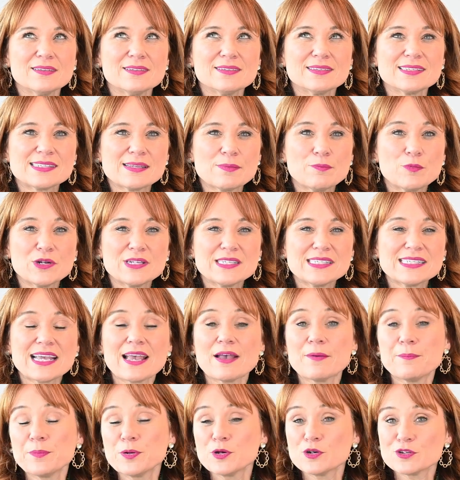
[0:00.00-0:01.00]
some would
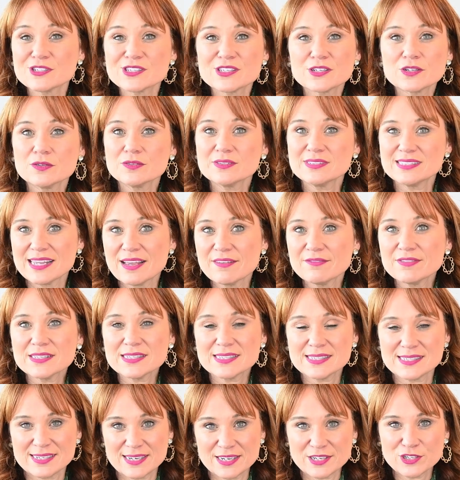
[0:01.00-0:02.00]
say a personal
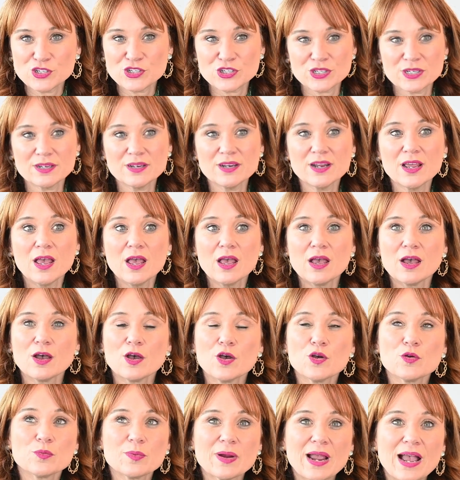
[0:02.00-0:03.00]
devastation
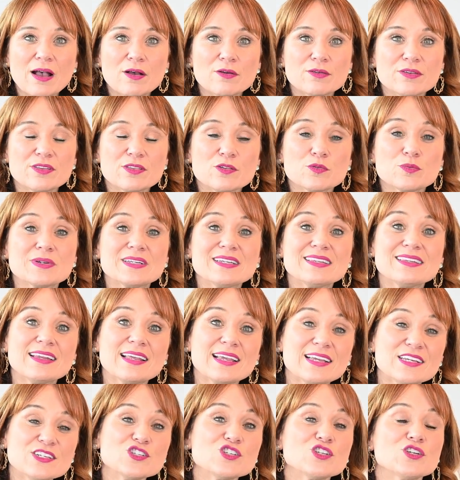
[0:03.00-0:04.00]
around the
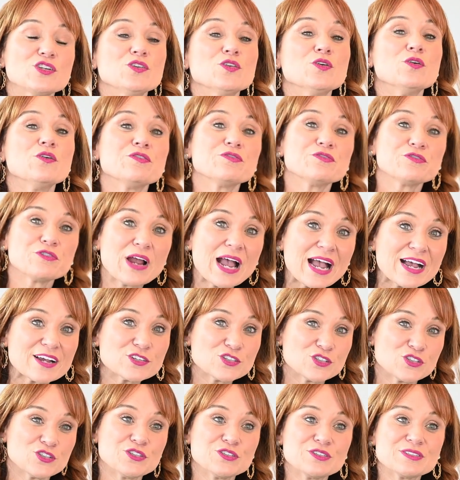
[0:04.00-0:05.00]
relational
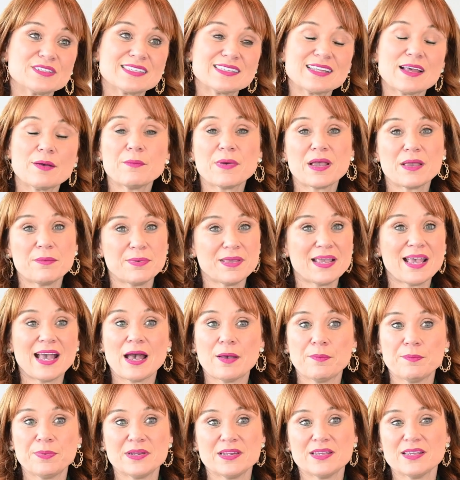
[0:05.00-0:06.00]
fractures that might be
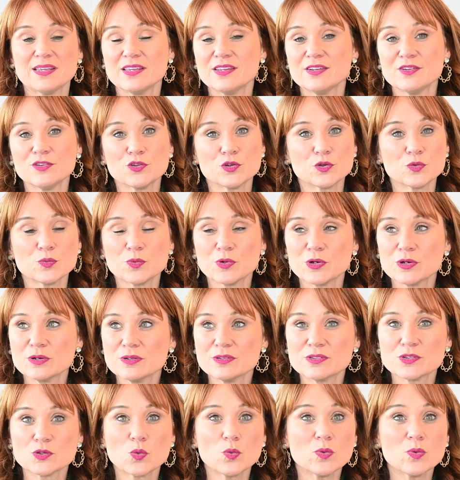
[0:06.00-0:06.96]
happening in your world,